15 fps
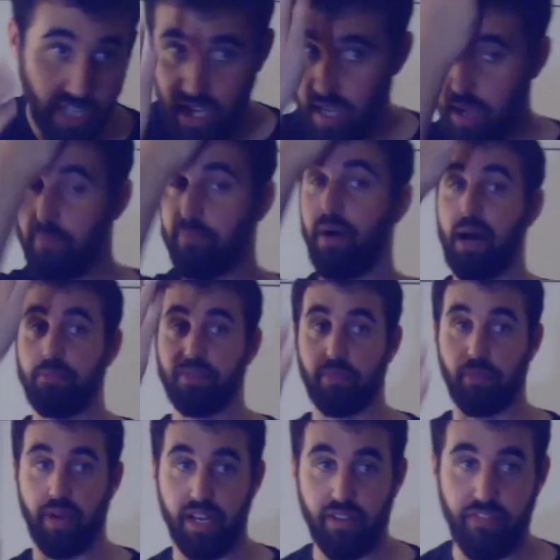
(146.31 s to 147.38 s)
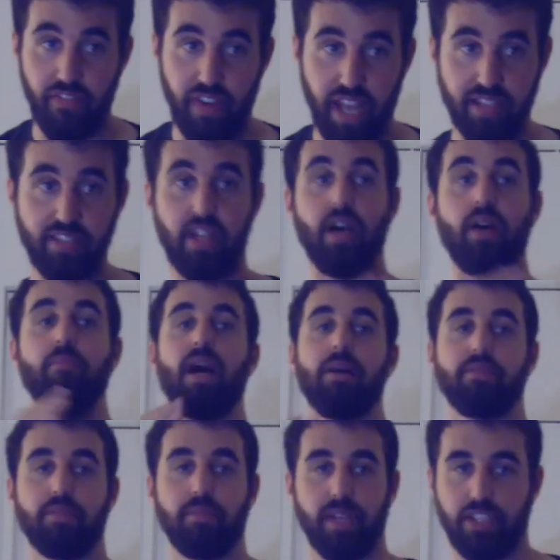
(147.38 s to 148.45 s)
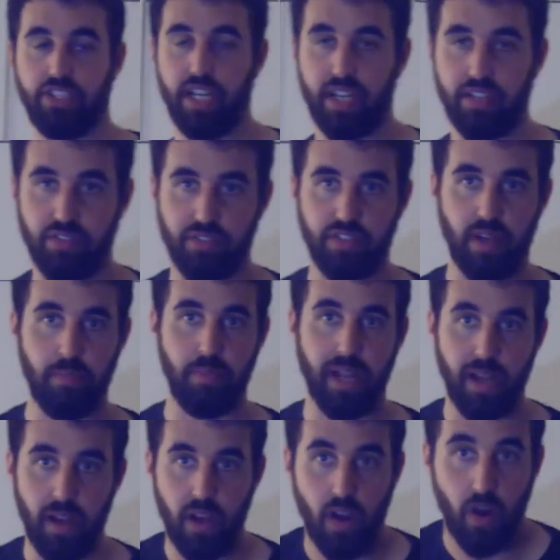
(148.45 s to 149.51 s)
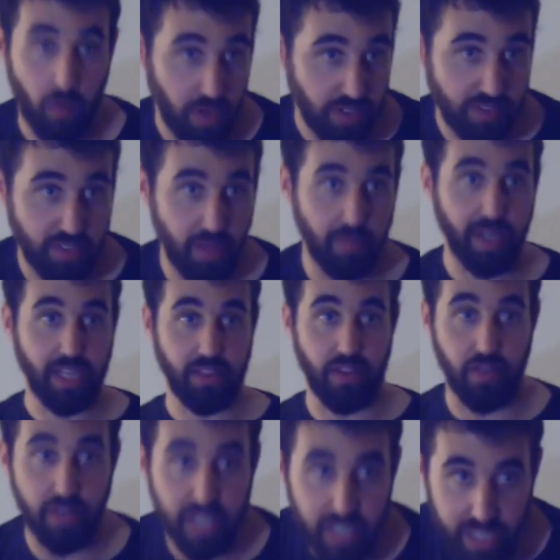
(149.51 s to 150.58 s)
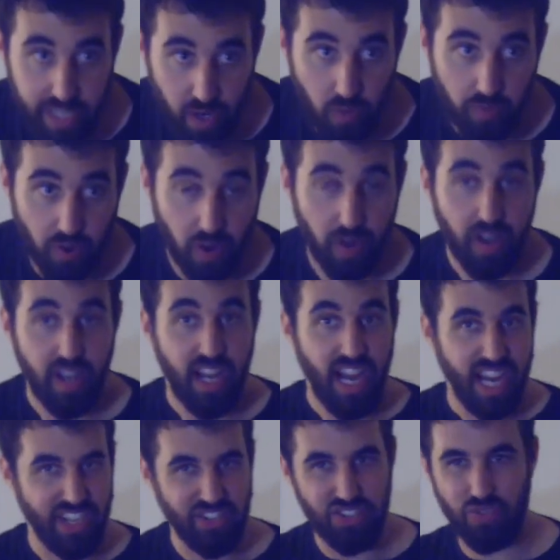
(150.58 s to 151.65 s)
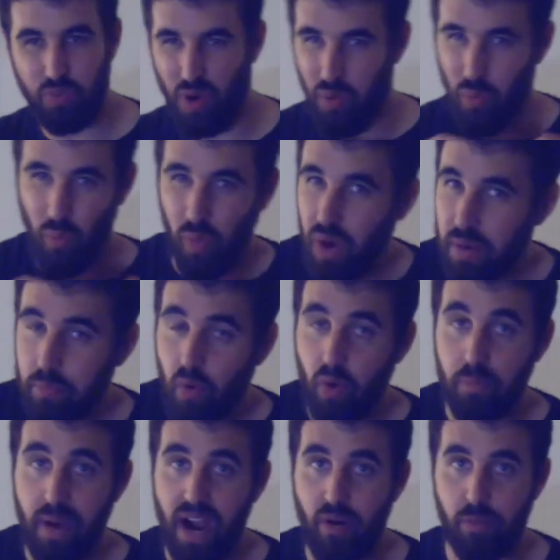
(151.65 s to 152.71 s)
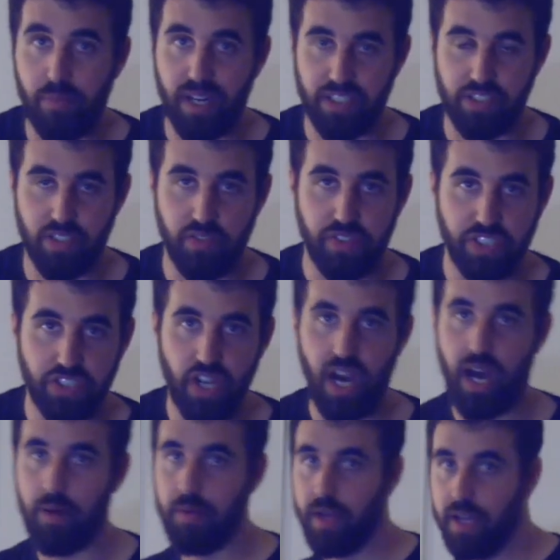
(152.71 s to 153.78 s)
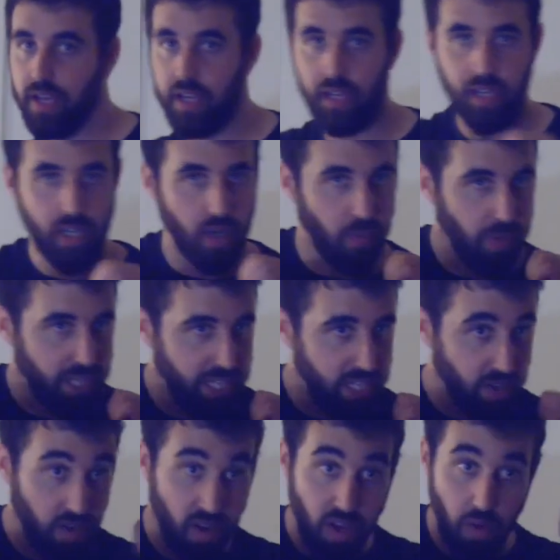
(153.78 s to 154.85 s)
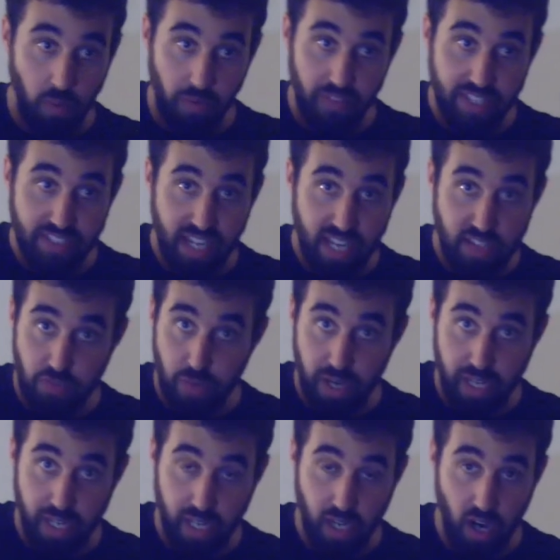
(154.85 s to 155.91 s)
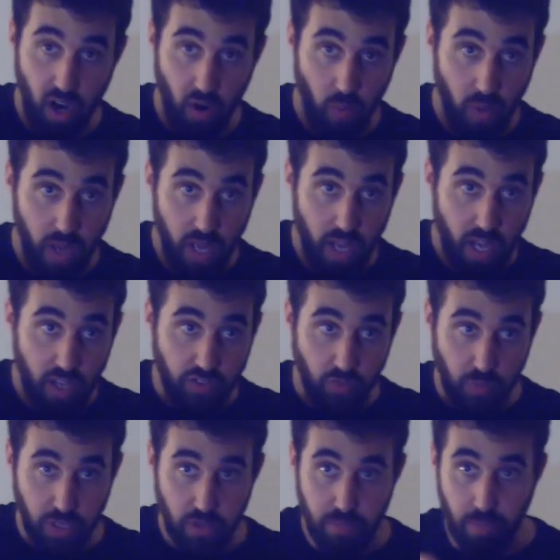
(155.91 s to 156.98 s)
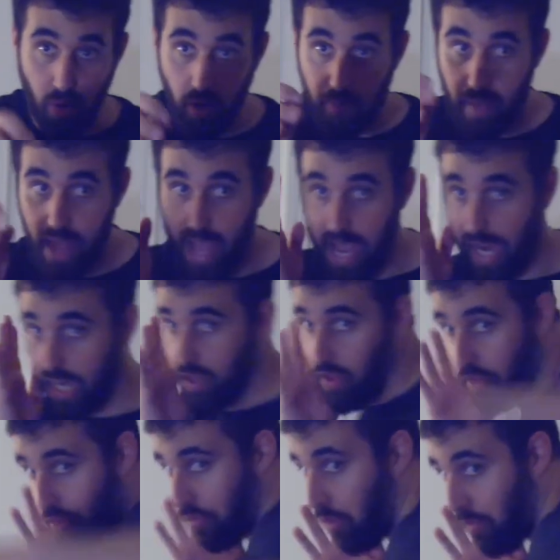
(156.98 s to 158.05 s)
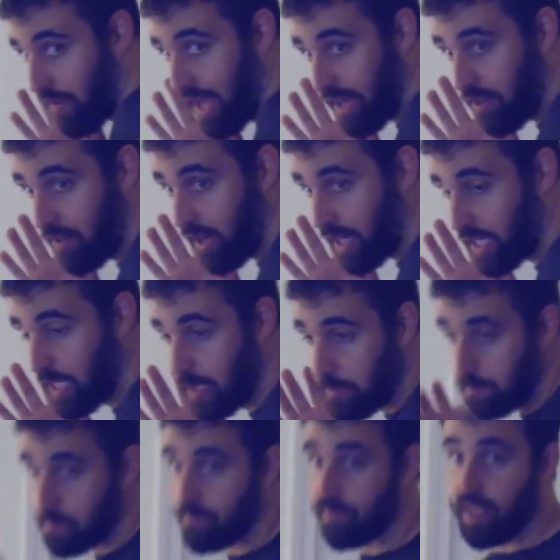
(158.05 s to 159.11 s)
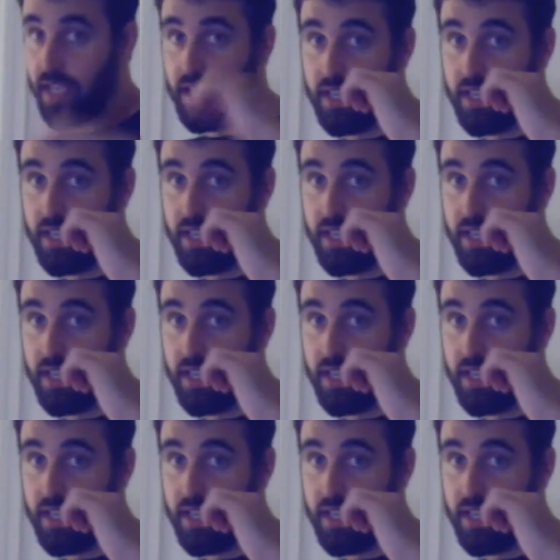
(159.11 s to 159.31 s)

pops them right in the face, pops them in the chest or something, or the stomach. They're kneeling over, and you just want one more power punch to do the job. Go in here. Well, this hand's ready to go. So when you pull back, throw that hook. So